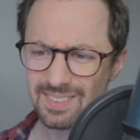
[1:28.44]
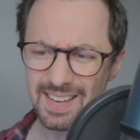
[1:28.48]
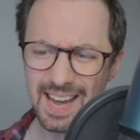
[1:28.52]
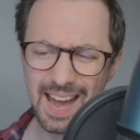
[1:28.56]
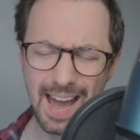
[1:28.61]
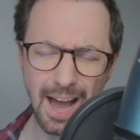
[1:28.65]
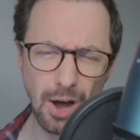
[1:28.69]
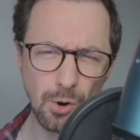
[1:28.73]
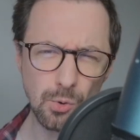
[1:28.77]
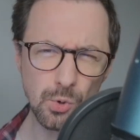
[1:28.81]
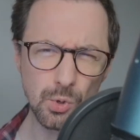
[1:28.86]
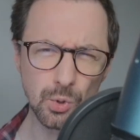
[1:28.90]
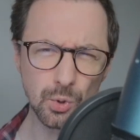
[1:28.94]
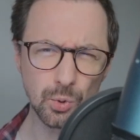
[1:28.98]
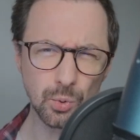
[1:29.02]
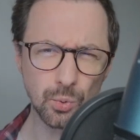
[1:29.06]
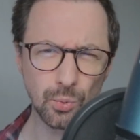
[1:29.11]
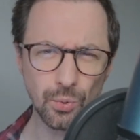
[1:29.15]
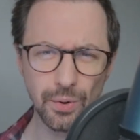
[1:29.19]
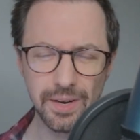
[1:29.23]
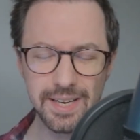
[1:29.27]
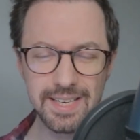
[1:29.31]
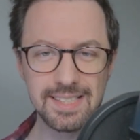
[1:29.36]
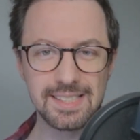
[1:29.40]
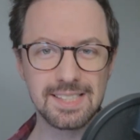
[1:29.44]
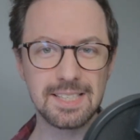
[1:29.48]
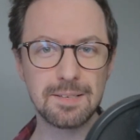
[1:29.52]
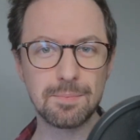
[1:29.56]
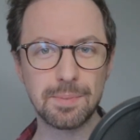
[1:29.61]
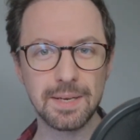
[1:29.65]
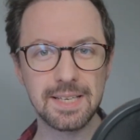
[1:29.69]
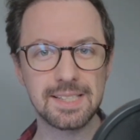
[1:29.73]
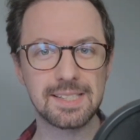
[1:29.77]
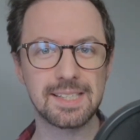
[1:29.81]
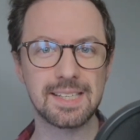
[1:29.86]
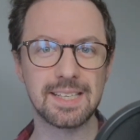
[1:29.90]
how crazy
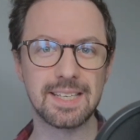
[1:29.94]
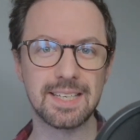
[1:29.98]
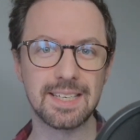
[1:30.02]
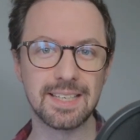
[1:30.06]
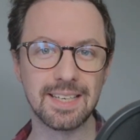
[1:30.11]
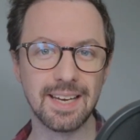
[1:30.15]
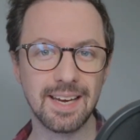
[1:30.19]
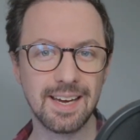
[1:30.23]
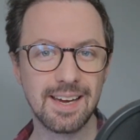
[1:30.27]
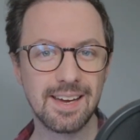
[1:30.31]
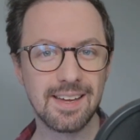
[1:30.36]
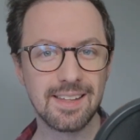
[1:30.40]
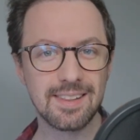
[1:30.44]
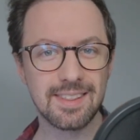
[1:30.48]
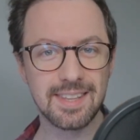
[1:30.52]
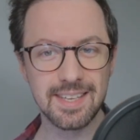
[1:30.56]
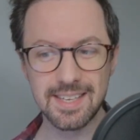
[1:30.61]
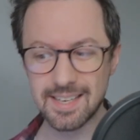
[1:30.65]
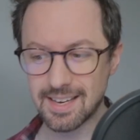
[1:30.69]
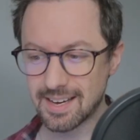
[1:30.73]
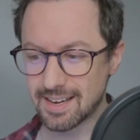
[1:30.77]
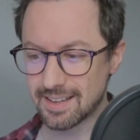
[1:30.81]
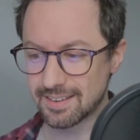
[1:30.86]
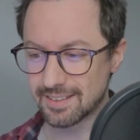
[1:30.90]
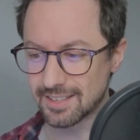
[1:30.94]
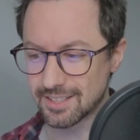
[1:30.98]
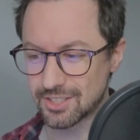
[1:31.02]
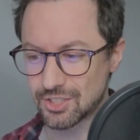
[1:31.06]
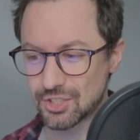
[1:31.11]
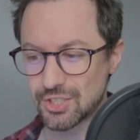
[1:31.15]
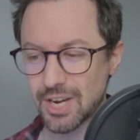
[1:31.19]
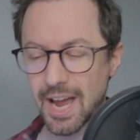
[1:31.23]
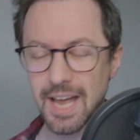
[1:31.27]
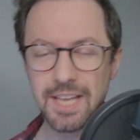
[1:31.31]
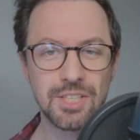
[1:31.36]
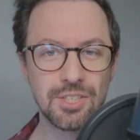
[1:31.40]
busy the
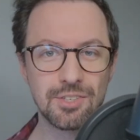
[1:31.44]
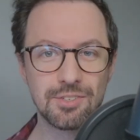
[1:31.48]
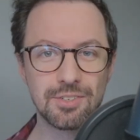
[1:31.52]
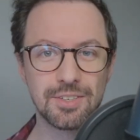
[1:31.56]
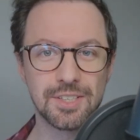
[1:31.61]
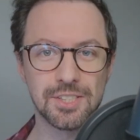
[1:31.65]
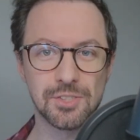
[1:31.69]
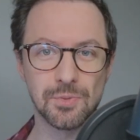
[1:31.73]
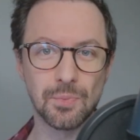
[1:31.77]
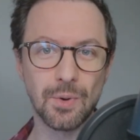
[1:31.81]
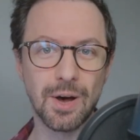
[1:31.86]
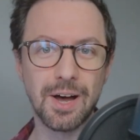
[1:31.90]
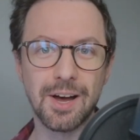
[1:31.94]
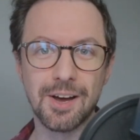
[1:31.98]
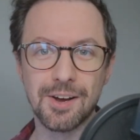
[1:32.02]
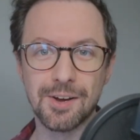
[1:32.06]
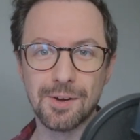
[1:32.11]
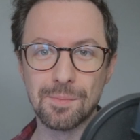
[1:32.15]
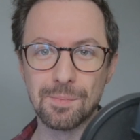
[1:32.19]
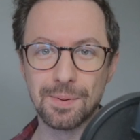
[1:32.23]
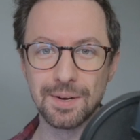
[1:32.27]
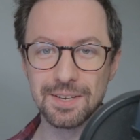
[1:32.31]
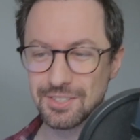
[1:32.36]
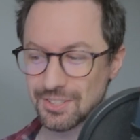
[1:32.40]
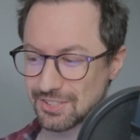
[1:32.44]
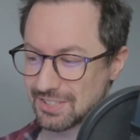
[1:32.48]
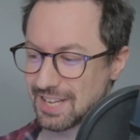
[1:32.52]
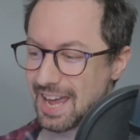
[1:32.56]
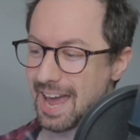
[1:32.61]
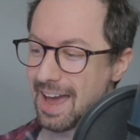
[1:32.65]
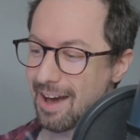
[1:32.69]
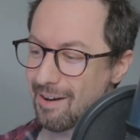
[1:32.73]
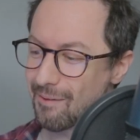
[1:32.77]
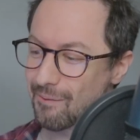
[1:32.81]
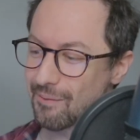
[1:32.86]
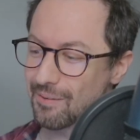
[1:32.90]
Januaries were, but just
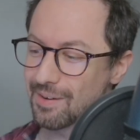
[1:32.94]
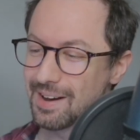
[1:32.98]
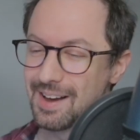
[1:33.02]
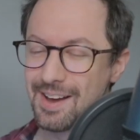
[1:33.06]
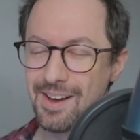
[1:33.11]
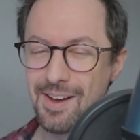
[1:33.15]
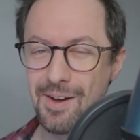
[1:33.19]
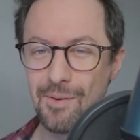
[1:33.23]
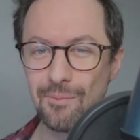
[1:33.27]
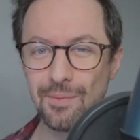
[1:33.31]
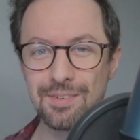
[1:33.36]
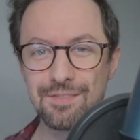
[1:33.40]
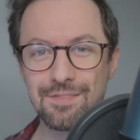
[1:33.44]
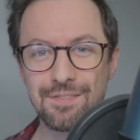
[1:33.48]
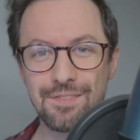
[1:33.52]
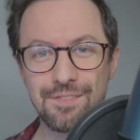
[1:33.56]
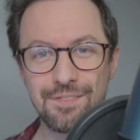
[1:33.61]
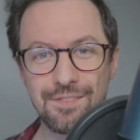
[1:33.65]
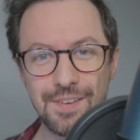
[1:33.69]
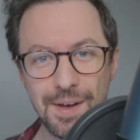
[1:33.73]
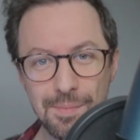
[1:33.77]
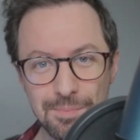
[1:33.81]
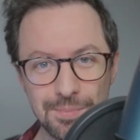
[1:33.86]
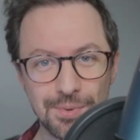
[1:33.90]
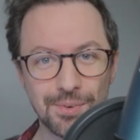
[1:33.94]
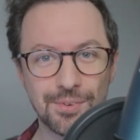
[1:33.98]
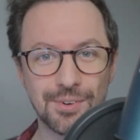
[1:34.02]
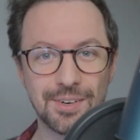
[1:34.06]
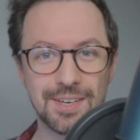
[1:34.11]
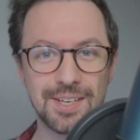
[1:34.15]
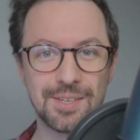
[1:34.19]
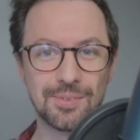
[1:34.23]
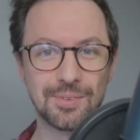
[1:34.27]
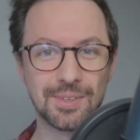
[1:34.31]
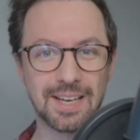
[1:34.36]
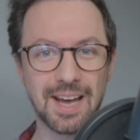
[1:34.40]
how when
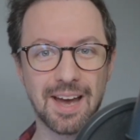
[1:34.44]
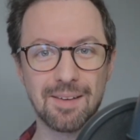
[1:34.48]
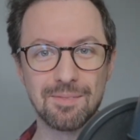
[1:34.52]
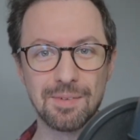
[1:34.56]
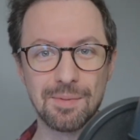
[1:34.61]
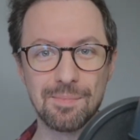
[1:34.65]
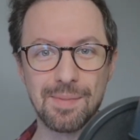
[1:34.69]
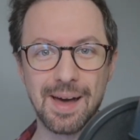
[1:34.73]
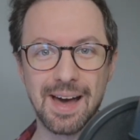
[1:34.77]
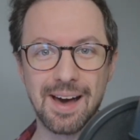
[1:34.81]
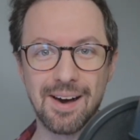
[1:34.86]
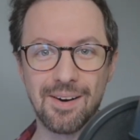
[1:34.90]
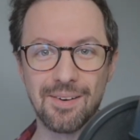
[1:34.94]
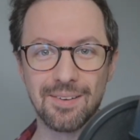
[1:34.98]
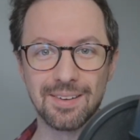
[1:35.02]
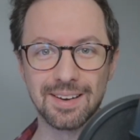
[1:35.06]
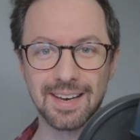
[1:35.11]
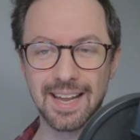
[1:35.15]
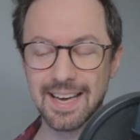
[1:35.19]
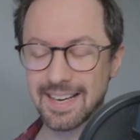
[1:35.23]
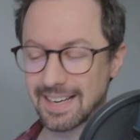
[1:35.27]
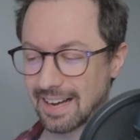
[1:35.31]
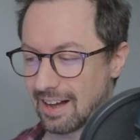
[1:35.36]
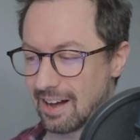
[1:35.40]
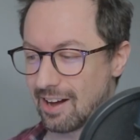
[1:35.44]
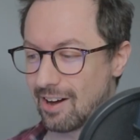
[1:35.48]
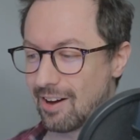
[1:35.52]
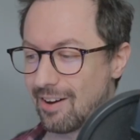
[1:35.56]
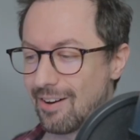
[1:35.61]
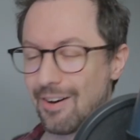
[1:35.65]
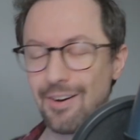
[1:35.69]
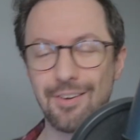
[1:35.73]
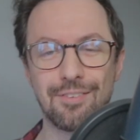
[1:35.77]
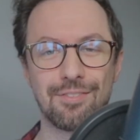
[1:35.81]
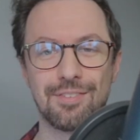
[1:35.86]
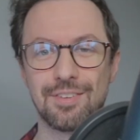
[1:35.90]
February would come about, like
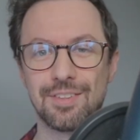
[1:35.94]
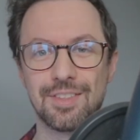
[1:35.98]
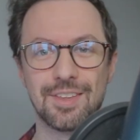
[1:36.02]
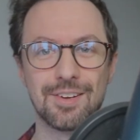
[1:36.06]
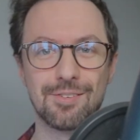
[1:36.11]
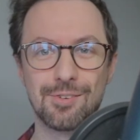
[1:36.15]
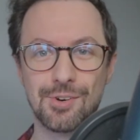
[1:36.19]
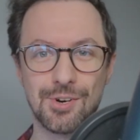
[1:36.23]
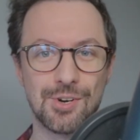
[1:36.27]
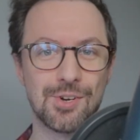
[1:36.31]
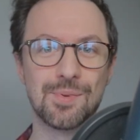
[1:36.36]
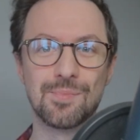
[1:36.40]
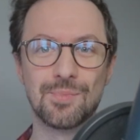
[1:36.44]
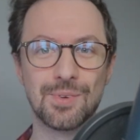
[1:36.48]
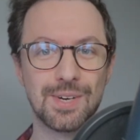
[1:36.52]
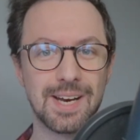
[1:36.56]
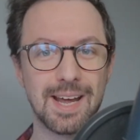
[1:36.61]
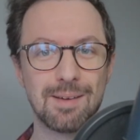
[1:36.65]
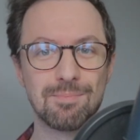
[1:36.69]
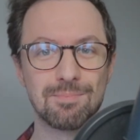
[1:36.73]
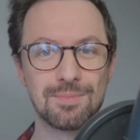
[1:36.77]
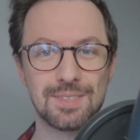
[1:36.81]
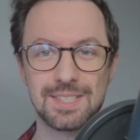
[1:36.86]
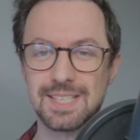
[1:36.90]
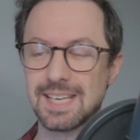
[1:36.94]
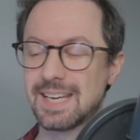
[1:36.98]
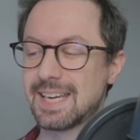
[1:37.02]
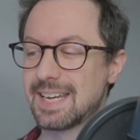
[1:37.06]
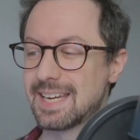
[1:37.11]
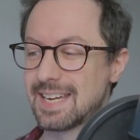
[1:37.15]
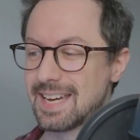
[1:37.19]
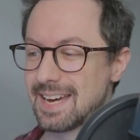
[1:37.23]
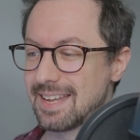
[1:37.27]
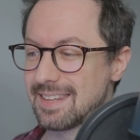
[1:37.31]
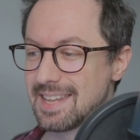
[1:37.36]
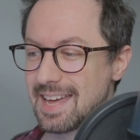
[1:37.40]
half of the room would
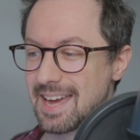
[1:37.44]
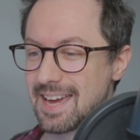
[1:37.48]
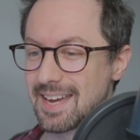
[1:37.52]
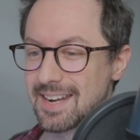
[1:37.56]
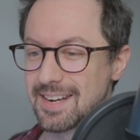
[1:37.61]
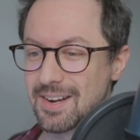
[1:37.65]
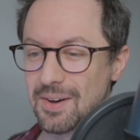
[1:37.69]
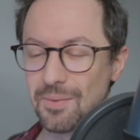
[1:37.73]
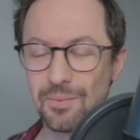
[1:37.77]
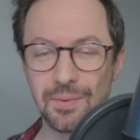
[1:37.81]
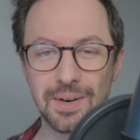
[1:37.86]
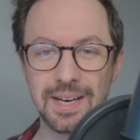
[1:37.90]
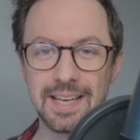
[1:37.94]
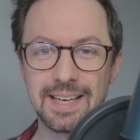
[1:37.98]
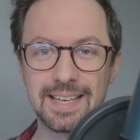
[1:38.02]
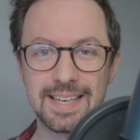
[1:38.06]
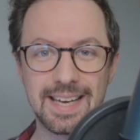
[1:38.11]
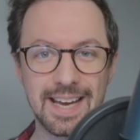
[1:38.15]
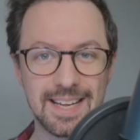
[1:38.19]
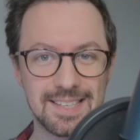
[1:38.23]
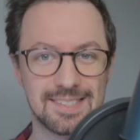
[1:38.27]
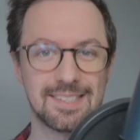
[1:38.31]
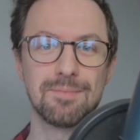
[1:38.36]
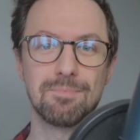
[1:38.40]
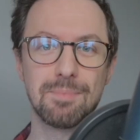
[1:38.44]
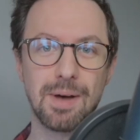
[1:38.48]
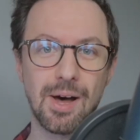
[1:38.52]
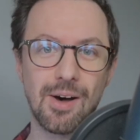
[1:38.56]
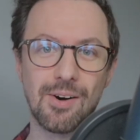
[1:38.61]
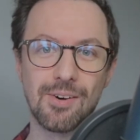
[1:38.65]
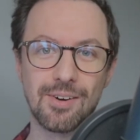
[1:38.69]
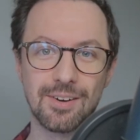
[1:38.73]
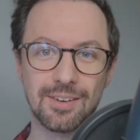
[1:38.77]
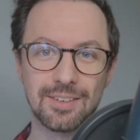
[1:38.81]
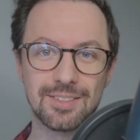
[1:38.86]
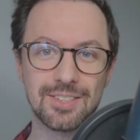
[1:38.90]
empty, and then when it get to
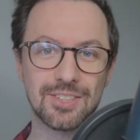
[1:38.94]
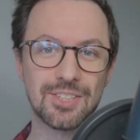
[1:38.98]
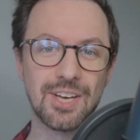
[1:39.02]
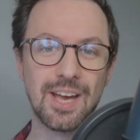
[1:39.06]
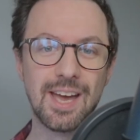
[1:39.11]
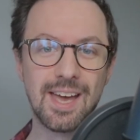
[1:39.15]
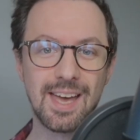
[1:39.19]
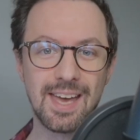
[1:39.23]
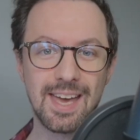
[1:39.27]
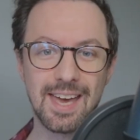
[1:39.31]
March,